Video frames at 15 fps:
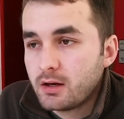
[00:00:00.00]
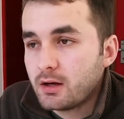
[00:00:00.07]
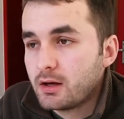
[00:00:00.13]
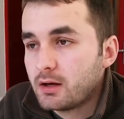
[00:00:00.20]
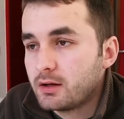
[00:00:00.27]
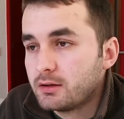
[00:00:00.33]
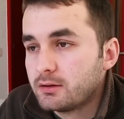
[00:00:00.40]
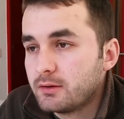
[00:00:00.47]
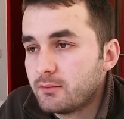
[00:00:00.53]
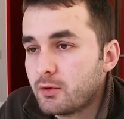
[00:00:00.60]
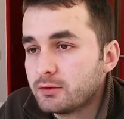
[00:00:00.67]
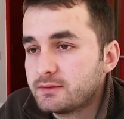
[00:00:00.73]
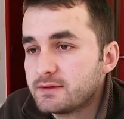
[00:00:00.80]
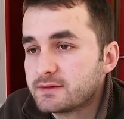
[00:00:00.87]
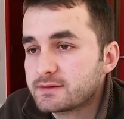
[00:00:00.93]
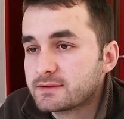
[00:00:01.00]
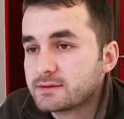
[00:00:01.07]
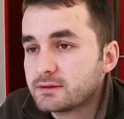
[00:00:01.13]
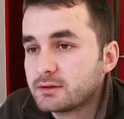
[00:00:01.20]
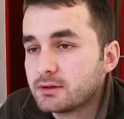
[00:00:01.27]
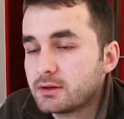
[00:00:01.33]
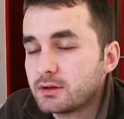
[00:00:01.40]
The vote is
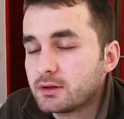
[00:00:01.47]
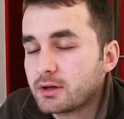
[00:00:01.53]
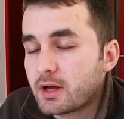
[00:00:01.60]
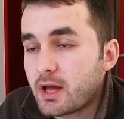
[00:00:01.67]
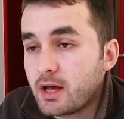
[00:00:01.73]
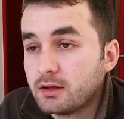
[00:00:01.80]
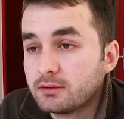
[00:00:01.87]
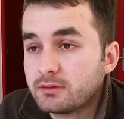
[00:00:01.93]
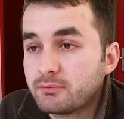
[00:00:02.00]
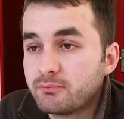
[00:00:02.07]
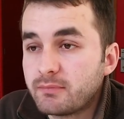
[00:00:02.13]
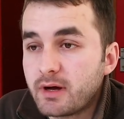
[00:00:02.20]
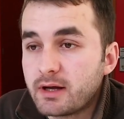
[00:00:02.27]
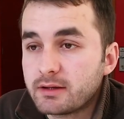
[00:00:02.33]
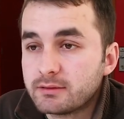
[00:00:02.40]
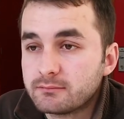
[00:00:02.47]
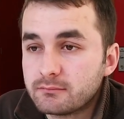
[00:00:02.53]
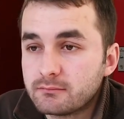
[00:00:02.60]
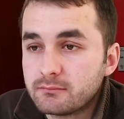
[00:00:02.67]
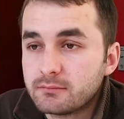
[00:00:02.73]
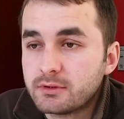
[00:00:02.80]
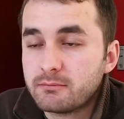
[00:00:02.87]
held by
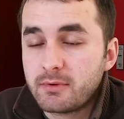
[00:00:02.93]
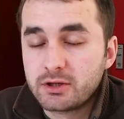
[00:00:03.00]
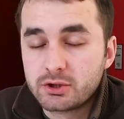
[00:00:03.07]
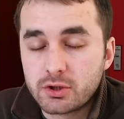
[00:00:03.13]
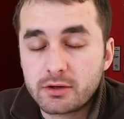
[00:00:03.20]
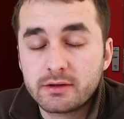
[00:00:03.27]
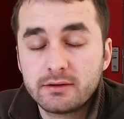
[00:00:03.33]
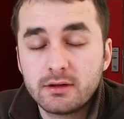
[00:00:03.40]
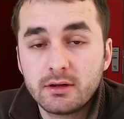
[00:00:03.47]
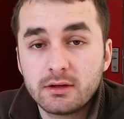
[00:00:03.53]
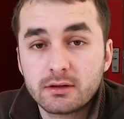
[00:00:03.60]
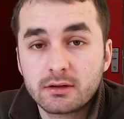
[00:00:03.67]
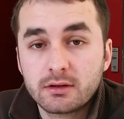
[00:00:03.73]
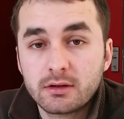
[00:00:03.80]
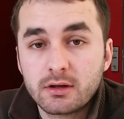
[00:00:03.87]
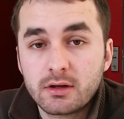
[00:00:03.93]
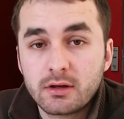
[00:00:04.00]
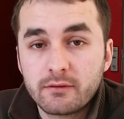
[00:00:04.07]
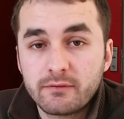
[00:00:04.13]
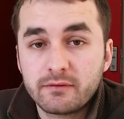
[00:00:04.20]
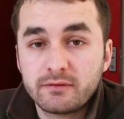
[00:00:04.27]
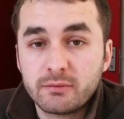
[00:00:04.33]
the majority,
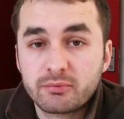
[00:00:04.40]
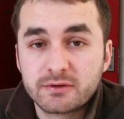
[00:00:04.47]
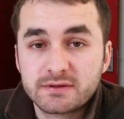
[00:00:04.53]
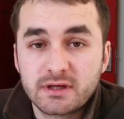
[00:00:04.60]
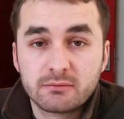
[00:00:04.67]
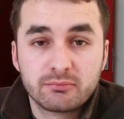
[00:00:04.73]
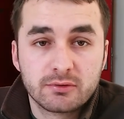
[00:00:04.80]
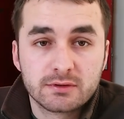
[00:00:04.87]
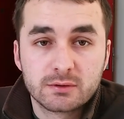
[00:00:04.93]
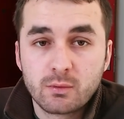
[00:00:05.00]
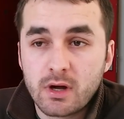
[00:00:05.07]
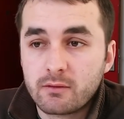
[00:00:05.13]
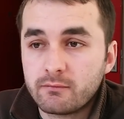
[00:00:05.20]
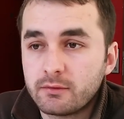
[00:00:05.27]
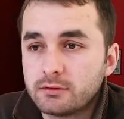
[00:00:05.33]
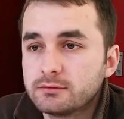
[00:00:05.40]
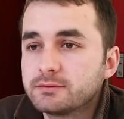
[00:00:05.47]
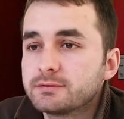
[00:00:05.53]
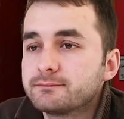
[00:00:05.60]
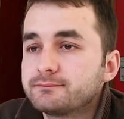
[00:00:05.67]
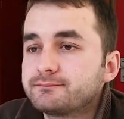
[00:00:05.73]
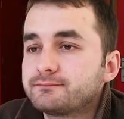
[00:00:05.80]
50% plus one
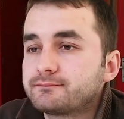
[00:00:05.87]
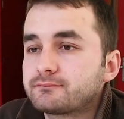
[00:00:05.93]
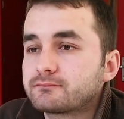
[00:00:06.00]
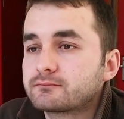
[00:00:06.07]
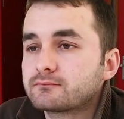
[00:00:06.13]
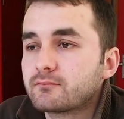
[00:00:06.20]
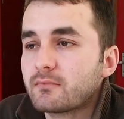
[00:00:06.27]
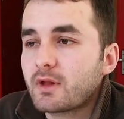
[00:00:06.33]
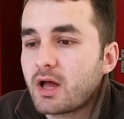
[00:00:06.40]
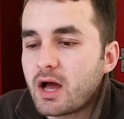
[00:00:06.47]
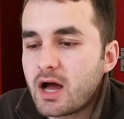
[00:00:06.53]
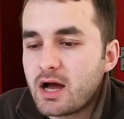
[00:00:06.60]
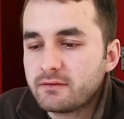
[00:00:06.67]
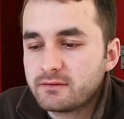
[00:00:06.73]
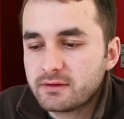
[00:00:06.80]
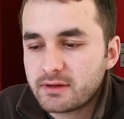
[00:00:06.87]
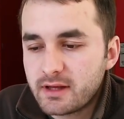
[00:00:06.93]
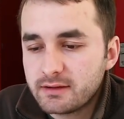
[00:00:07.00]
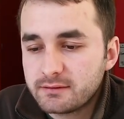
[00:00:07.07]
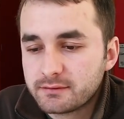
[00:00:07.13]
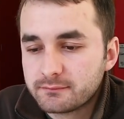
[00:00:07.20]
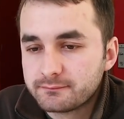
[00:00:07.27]
vote. After
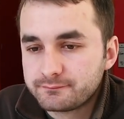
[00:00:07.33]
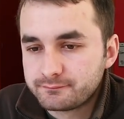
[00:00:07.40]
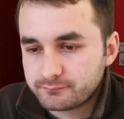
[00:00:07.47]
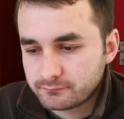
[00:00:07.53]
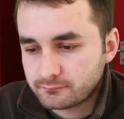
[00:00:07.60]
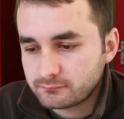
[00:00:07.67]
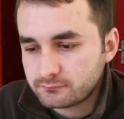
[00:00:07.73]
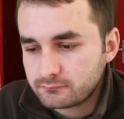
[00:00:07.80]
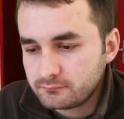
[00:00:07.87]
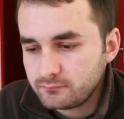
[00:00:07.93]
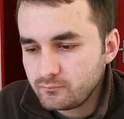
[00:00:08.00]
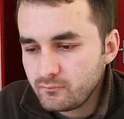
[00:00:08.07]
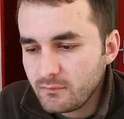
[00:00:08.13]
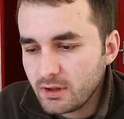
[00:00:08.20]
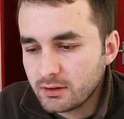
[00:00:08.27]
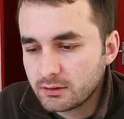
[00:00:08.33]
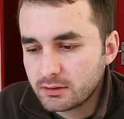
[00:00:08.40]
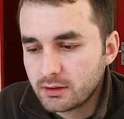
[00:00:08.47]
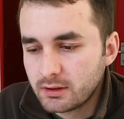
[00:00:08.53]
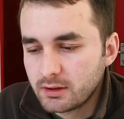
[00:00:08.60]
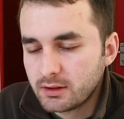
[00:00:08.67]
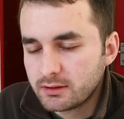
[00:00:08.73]
that,
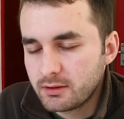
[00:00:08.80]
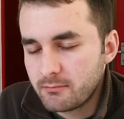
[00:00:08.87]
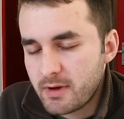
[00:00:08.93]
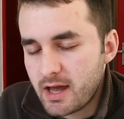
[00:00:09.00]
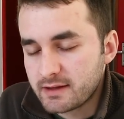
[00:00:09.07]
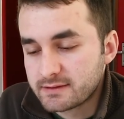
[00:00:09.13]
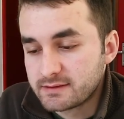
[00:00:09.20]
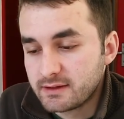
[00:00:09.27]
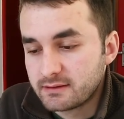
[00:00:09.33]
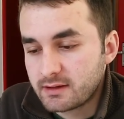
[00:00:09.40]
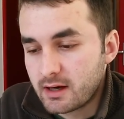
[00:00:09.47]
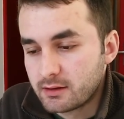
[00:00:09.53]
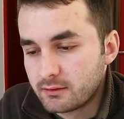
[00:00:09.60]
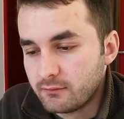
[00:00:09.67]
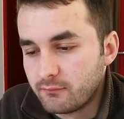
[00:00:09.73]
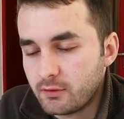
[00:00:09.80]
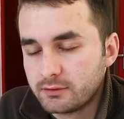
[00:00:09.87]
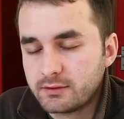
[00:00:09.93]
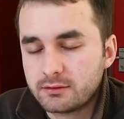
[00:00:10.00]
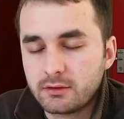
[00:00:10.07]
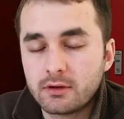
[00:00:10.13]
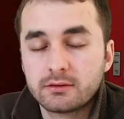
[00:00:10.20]
the demands that are
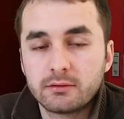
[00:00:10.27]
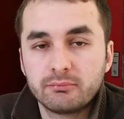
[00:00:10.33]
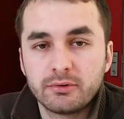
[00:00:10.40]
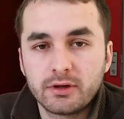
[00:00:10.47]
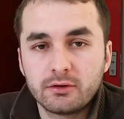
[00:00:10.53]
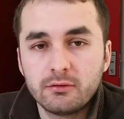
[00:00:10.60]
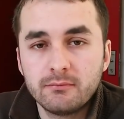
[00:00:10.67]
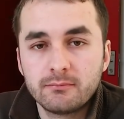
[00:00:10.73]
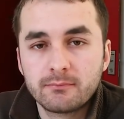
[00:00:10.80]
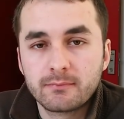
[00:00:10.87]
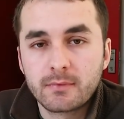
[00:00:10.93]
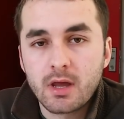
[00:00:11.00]
voted on the plenum